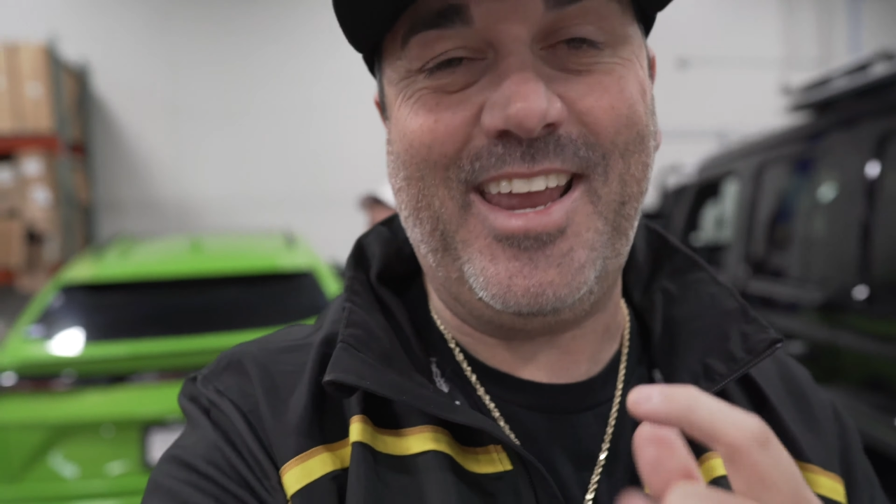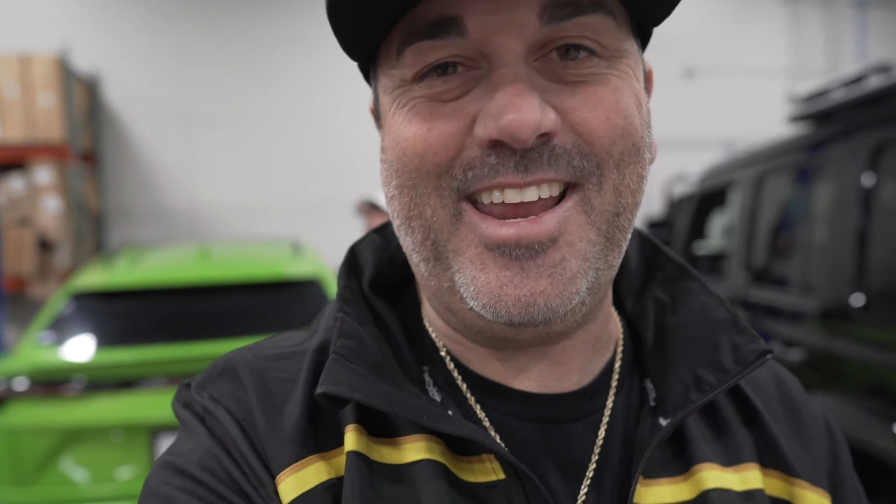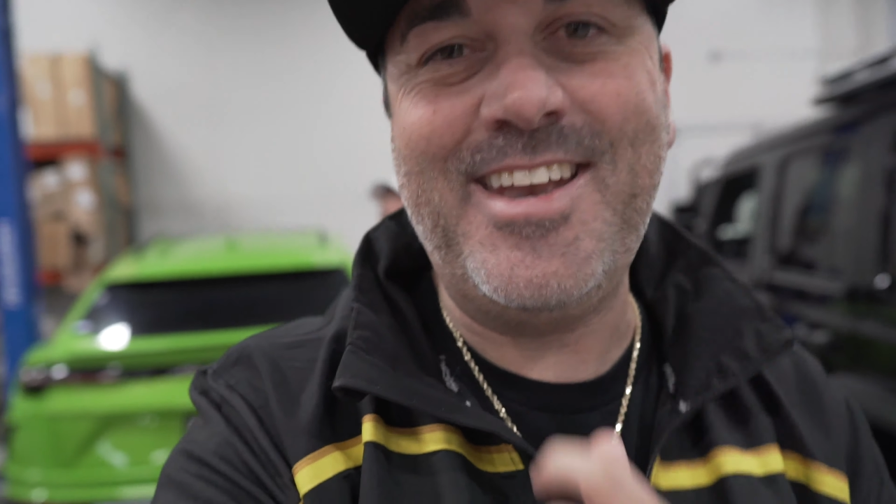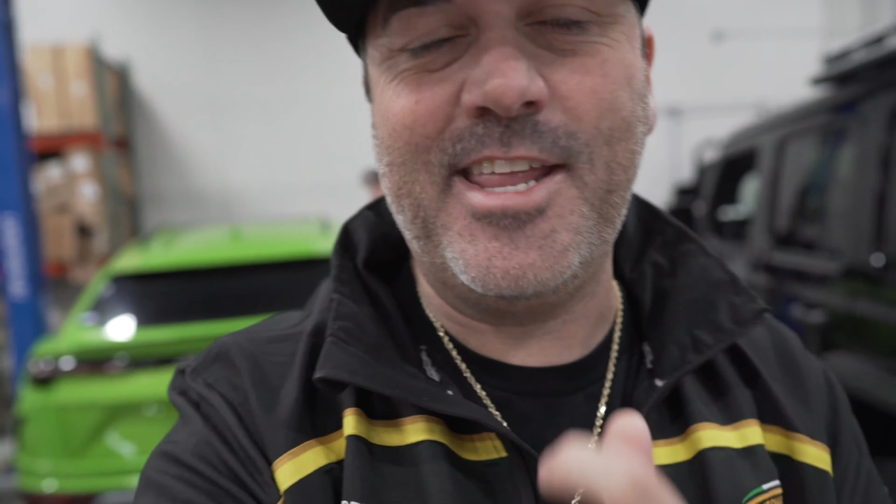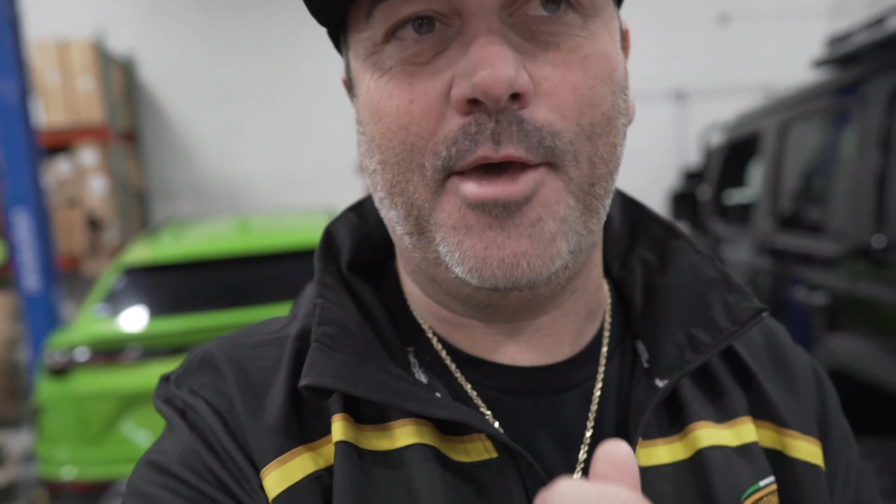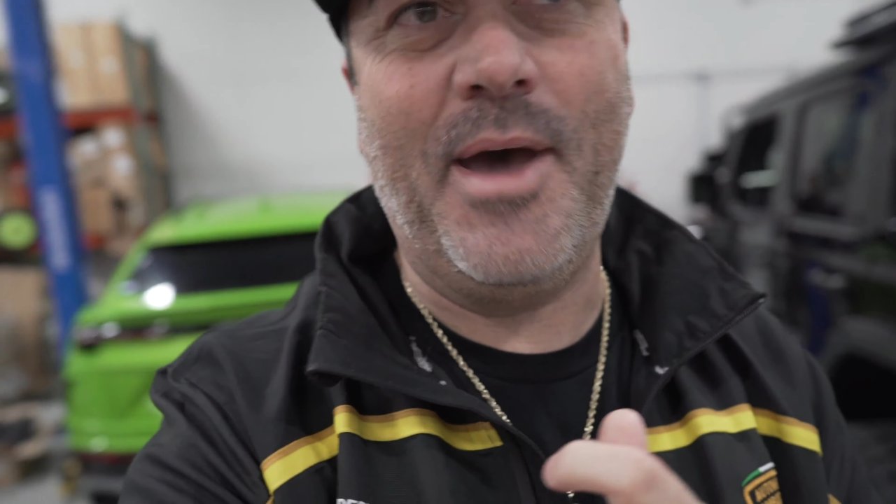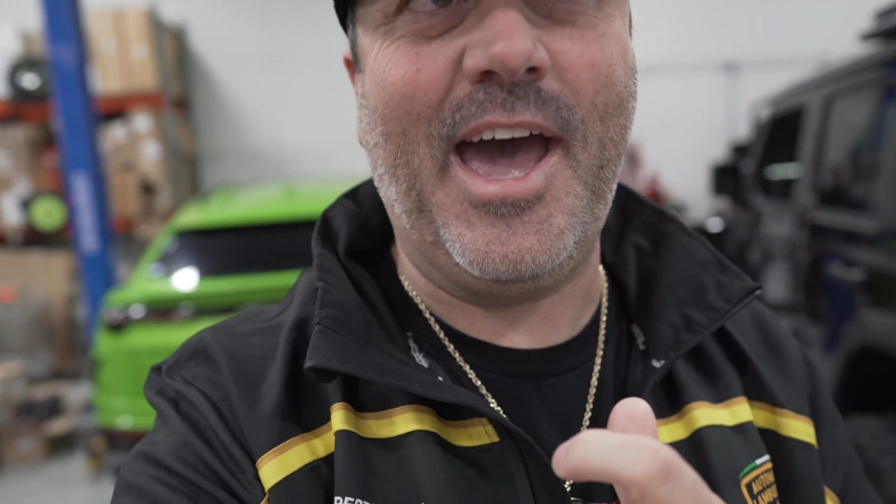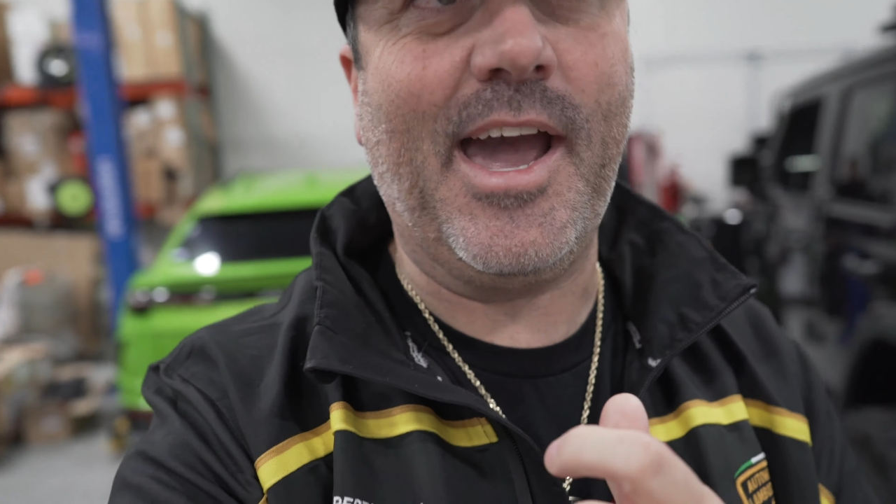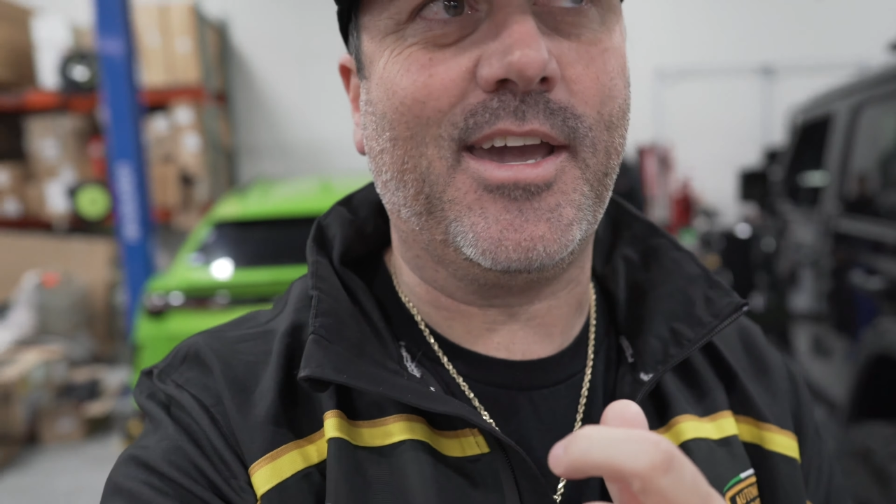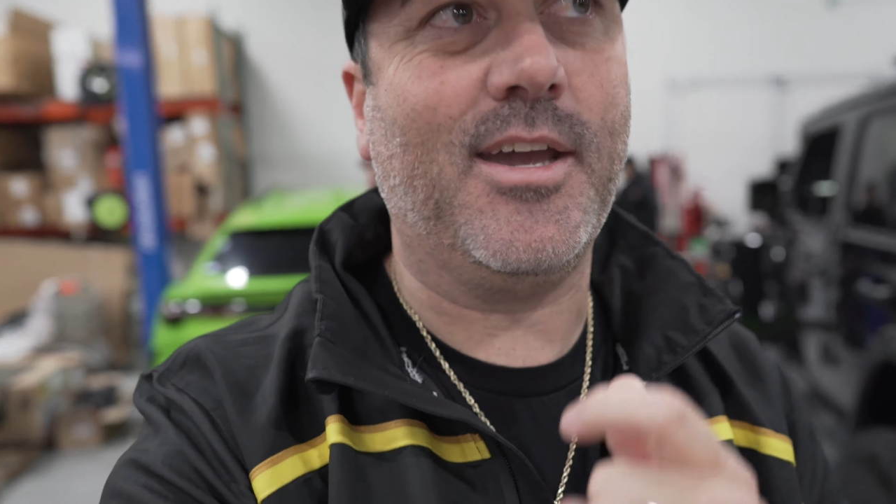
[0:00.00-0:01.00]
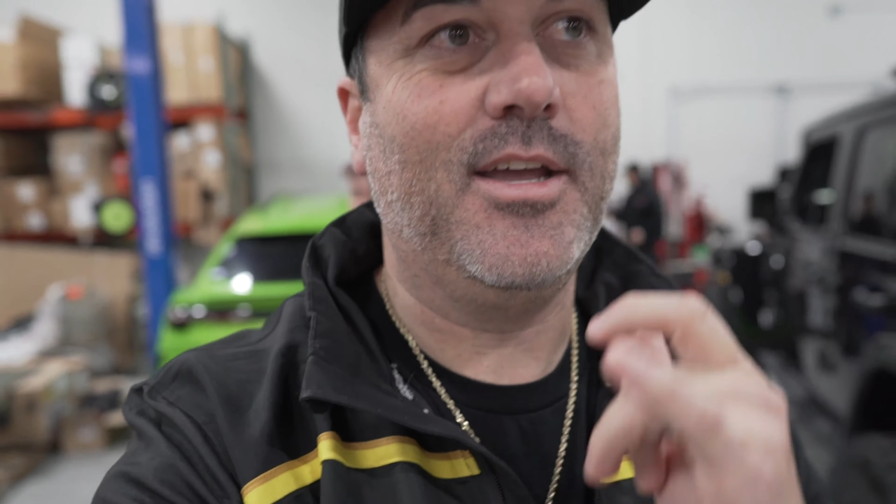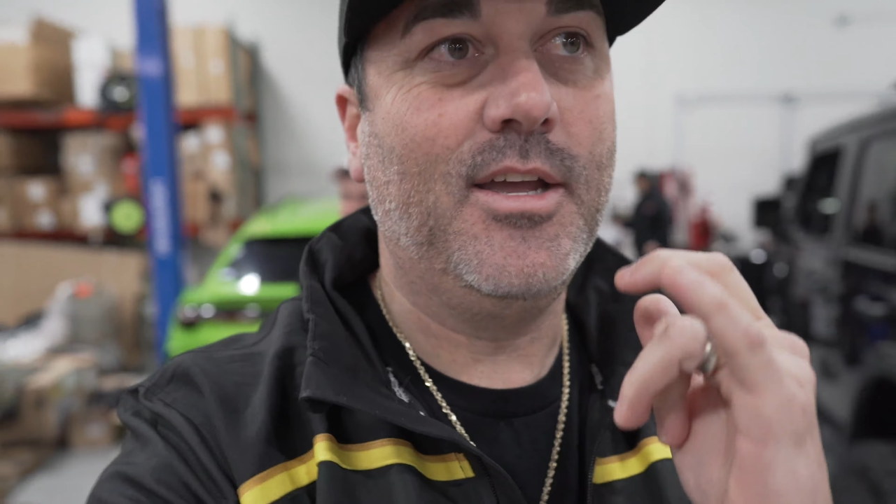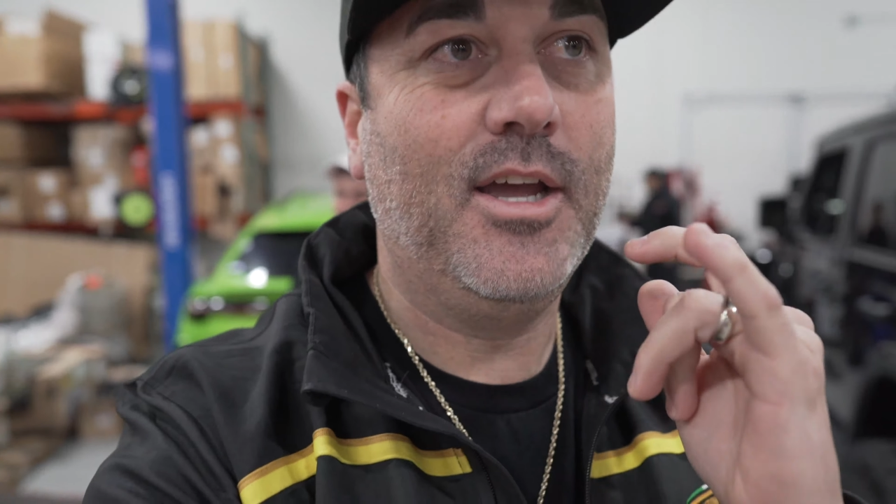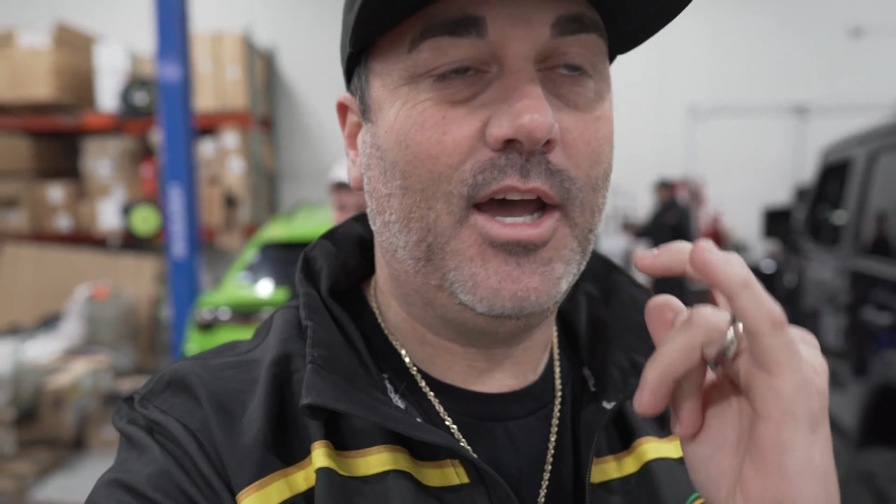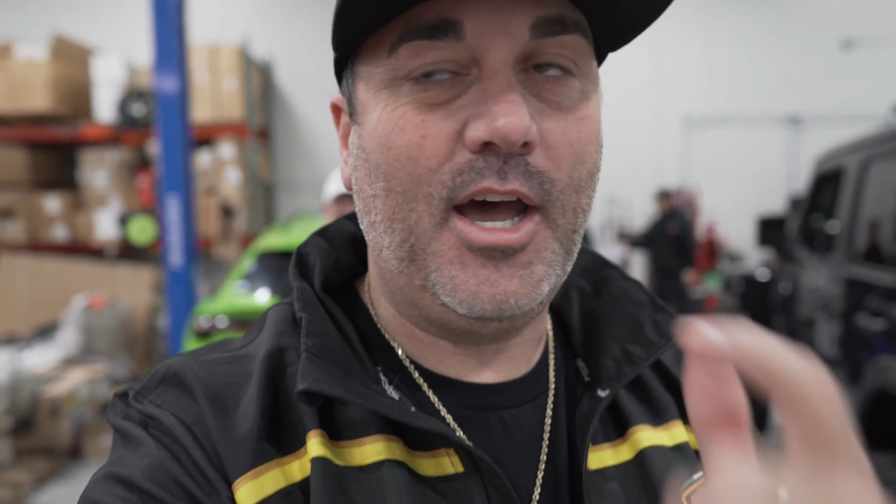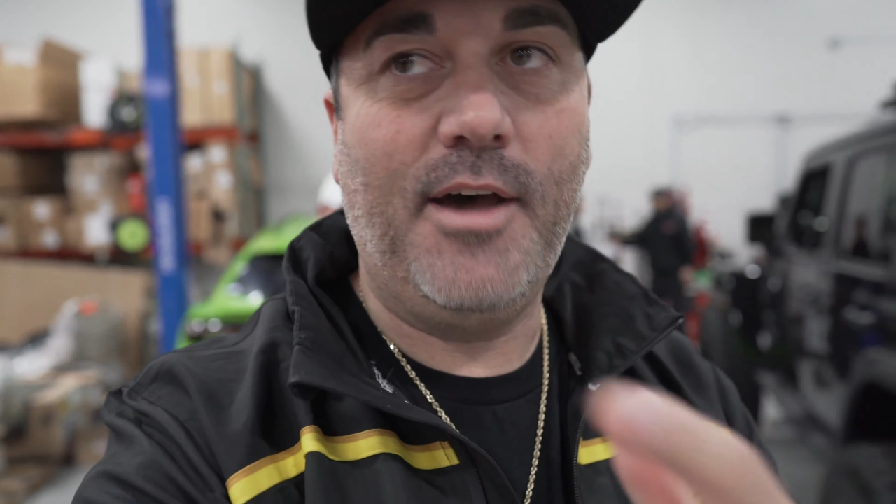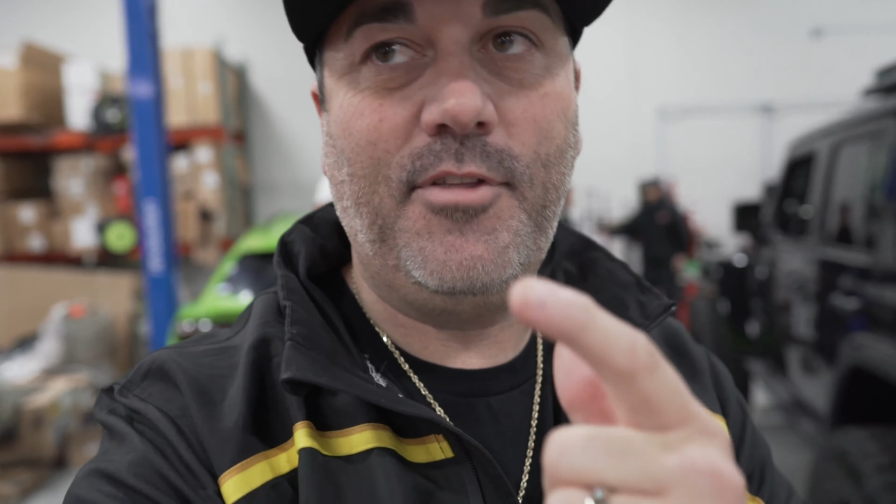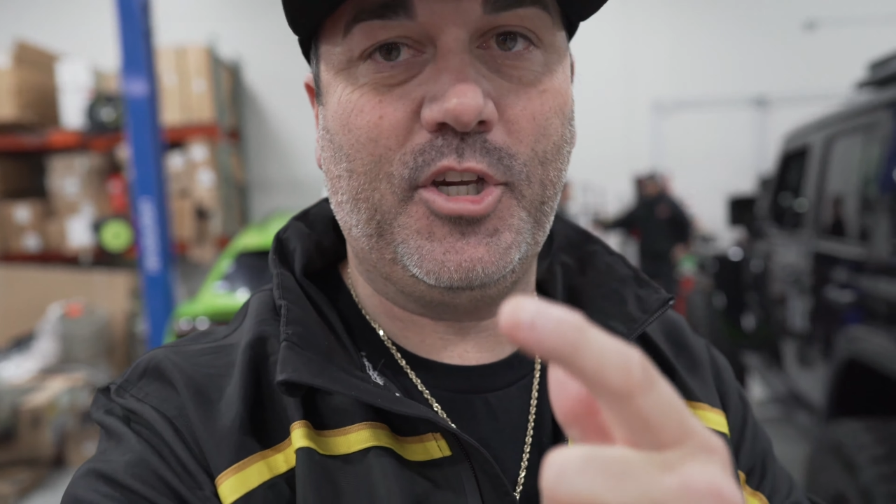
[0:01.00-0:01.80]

into the back of the